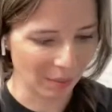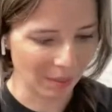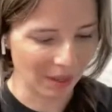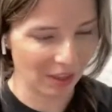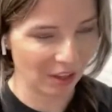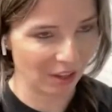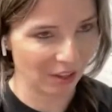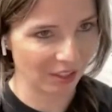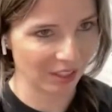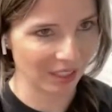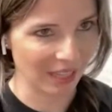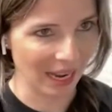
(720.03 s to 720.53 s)
them in
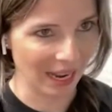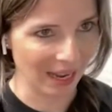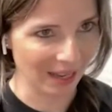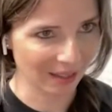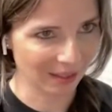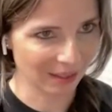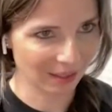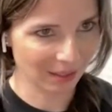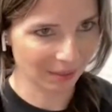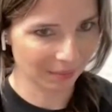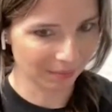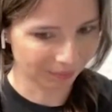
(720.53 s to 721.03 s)
their
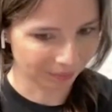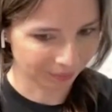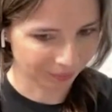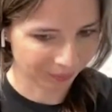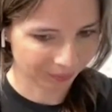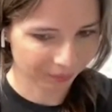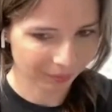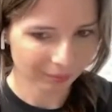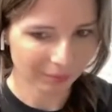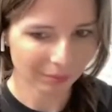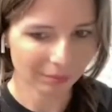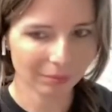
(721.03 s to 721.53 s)
stance
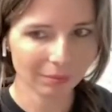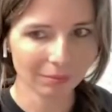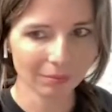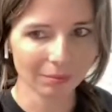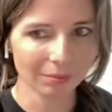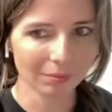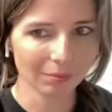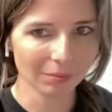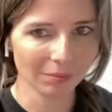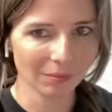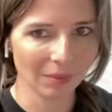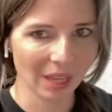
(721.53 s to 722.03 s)

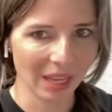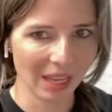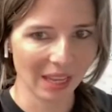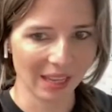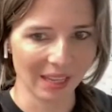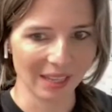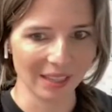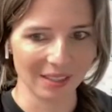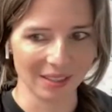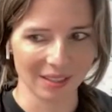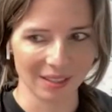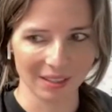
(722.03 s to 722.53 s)

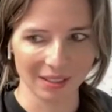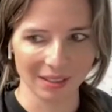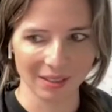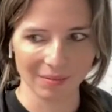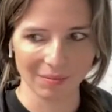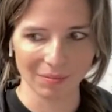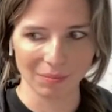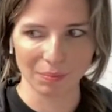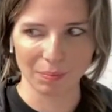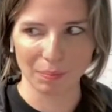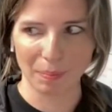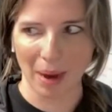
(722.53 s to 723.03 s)
is
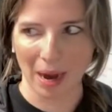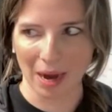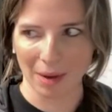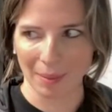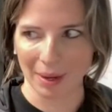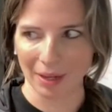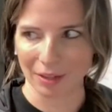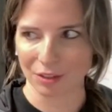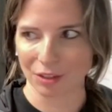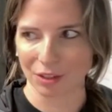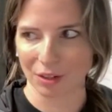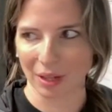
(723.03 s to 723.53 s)

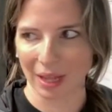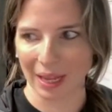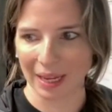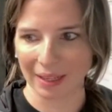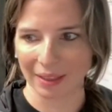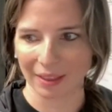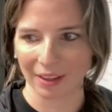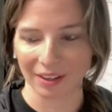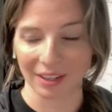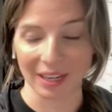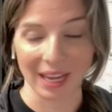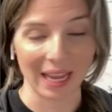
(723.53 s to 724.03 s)
paramount. So like
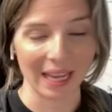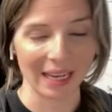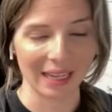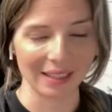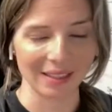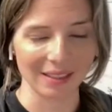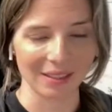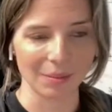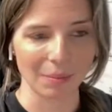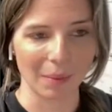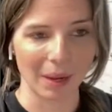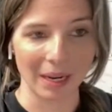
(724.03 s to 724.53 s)
their
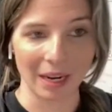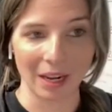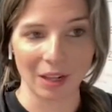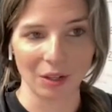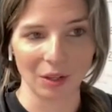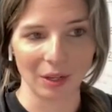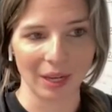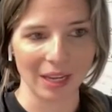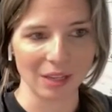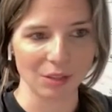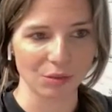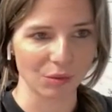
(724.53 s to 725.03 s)
cadence might not
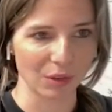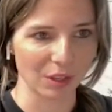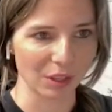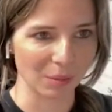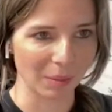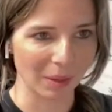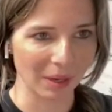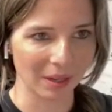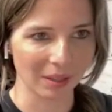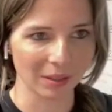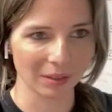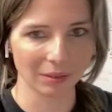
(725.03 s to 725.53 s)
look as
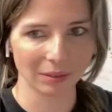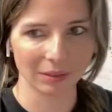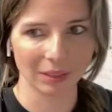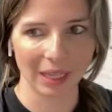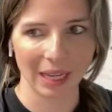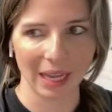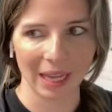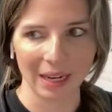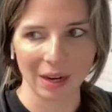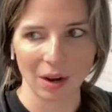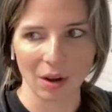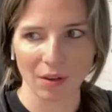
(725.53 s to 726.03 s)
rhythmical,
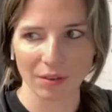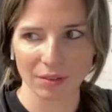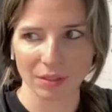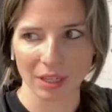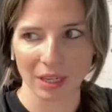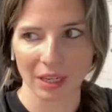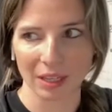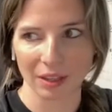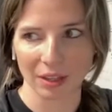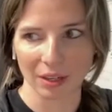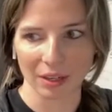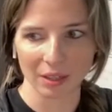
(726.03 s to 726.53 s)
and all of a
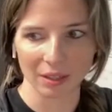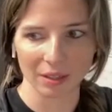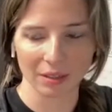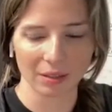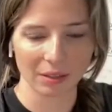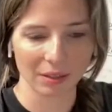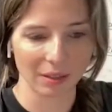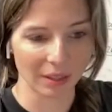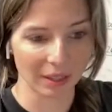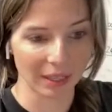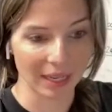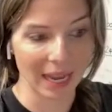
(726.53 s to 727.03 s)
sudden their
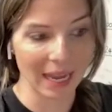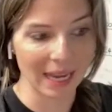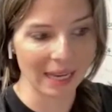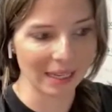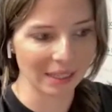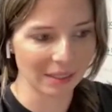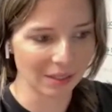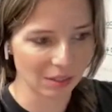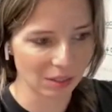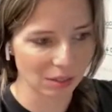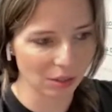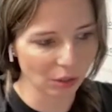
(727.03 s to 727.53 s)

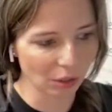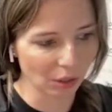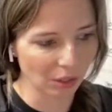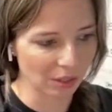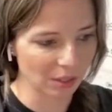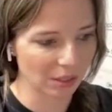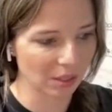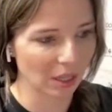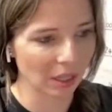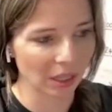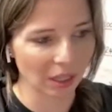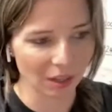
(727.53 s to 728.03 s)
cadence
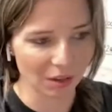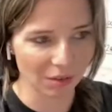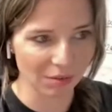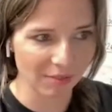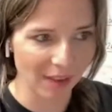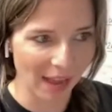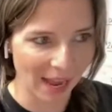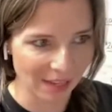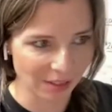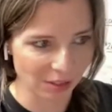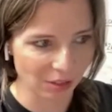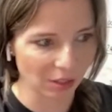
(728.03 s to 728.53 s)
looks a little
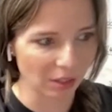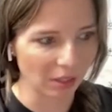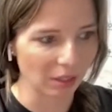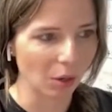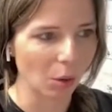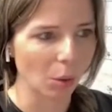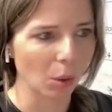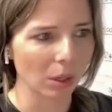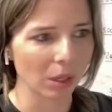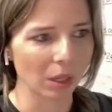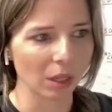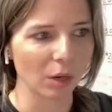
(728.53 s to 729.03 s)
faster
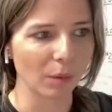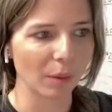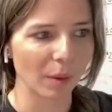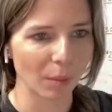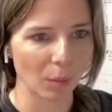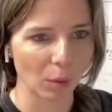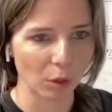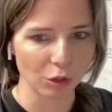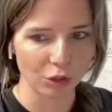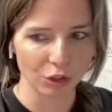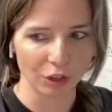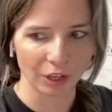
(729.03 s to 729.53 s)
or a little bit
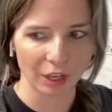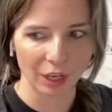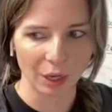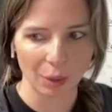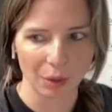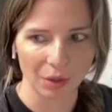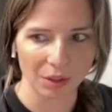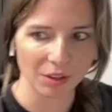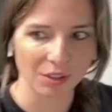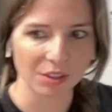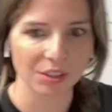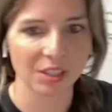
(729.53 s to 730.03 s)
more jerky,
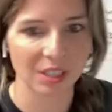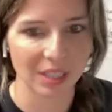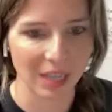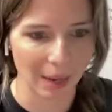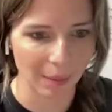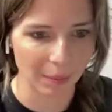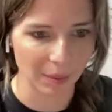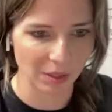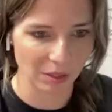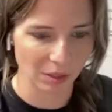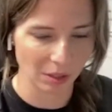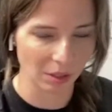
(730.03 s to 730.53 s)
or their
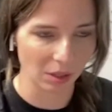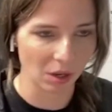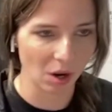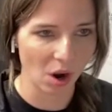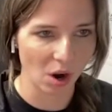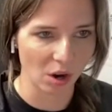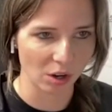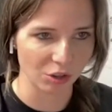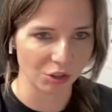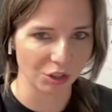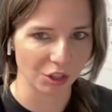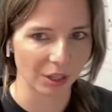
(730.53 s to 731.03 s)
step is a little
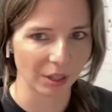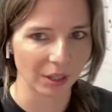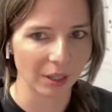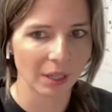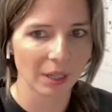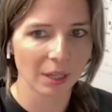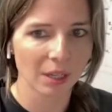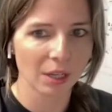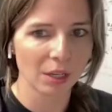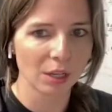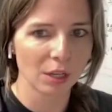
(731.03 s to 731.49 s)
harsher.